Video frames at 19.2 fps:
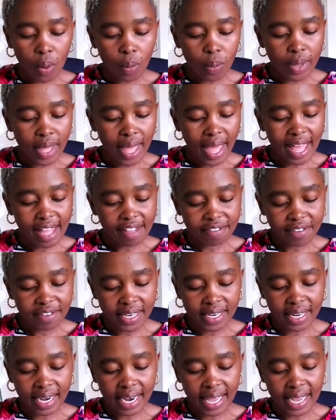We have
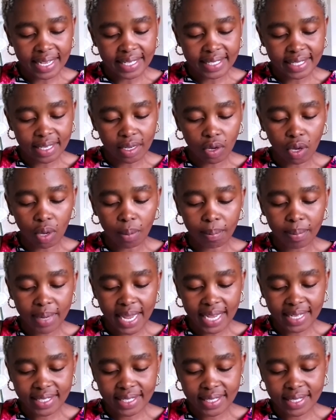analyzed the
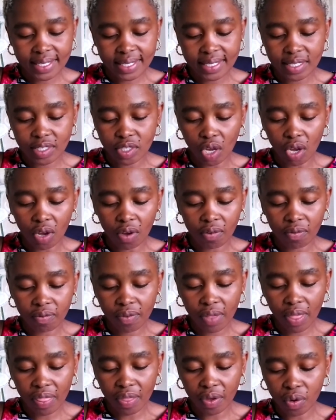complexities of
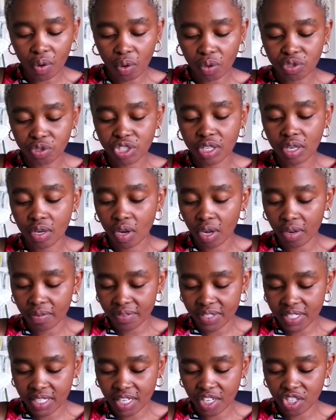the coaching
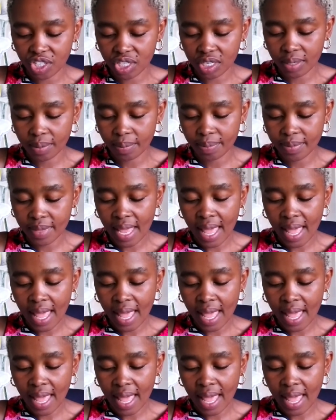conversation.